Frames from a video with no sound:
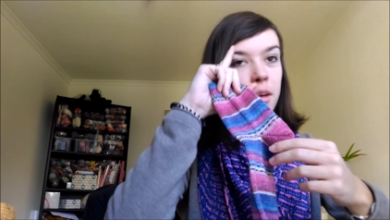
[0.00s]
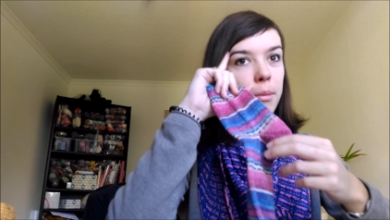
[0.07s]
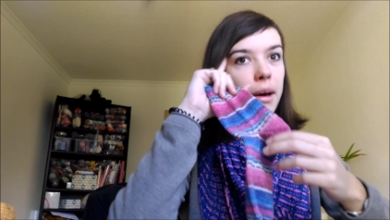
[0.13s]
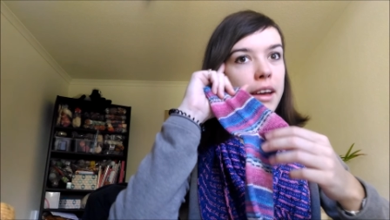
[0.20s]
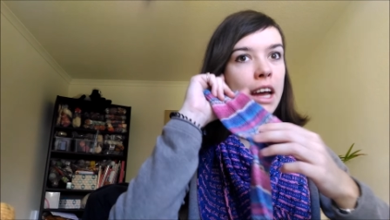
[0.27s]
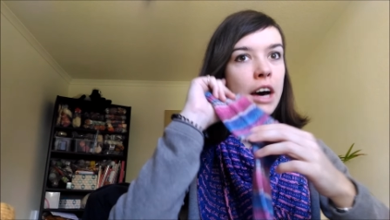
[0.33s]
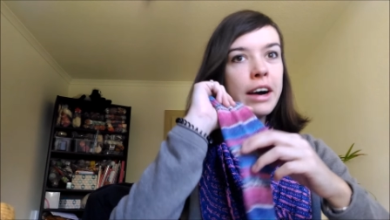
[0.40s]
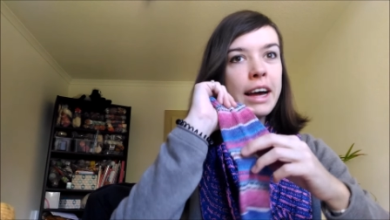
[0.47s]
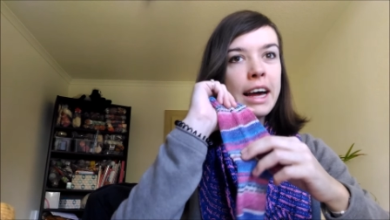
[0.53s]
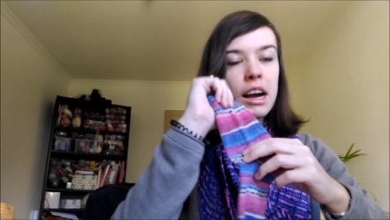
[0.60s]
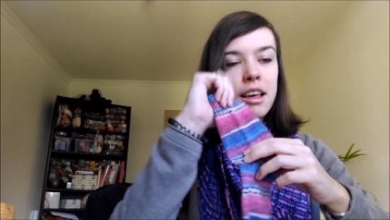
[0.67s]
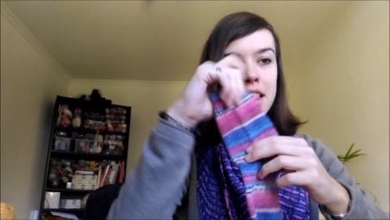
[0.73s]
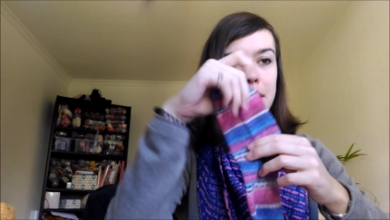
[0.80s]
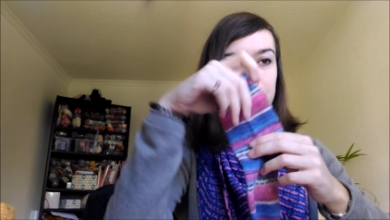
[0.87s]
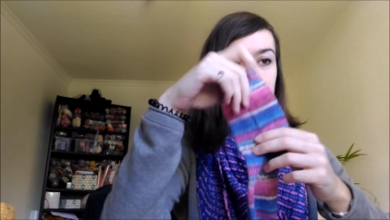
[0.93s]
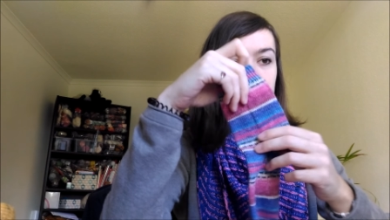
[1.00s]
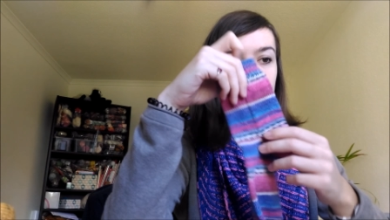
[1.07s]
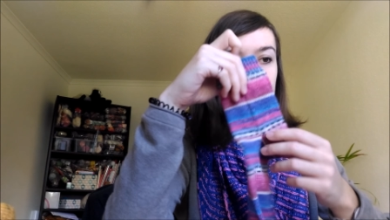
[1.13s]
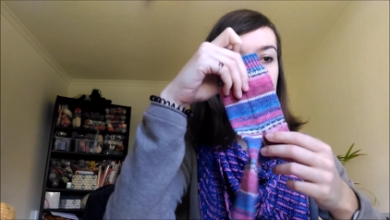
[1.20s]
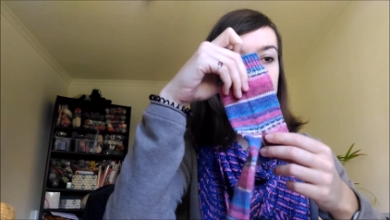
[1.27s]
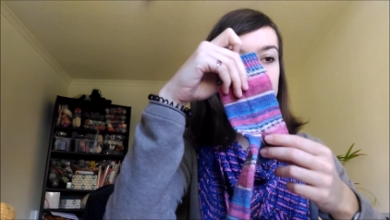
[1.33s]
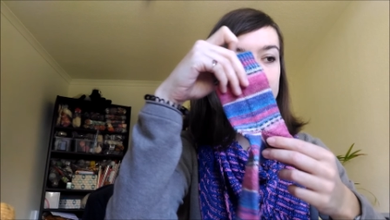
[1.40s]
By now I actually prefer
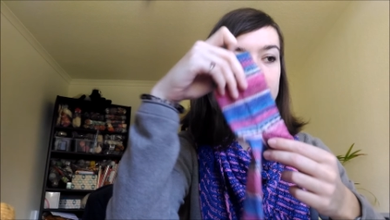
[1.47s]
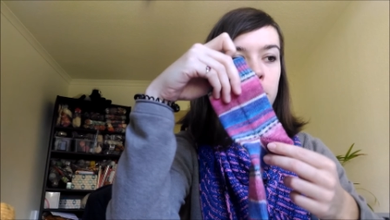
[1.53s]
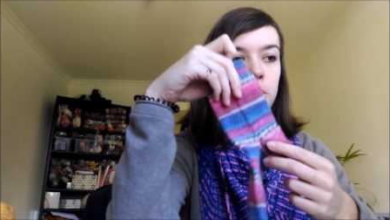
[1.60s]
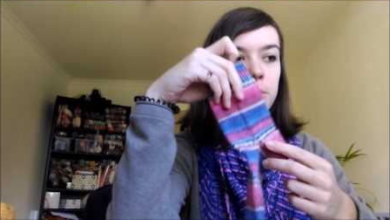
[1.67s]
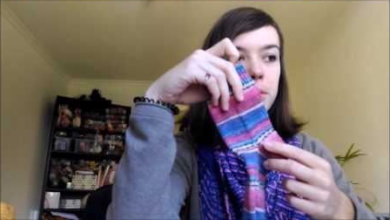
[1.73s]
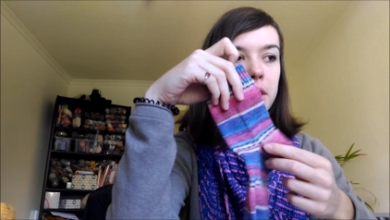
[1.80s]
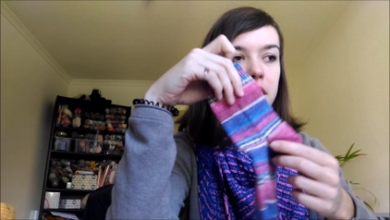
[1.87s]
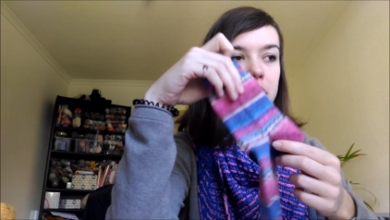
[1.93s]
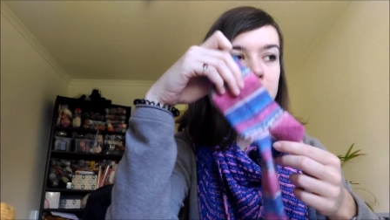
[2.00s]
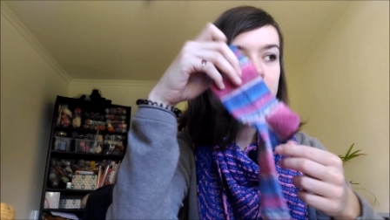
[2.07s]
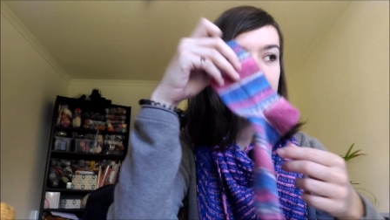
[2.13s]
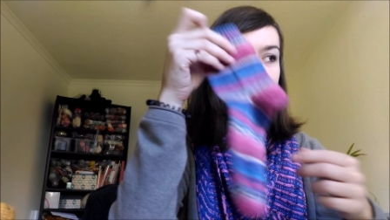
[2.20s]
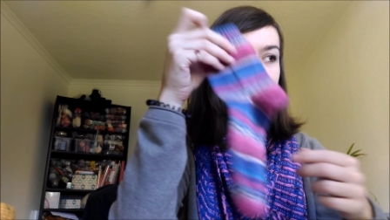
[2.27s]
Magic Loop, but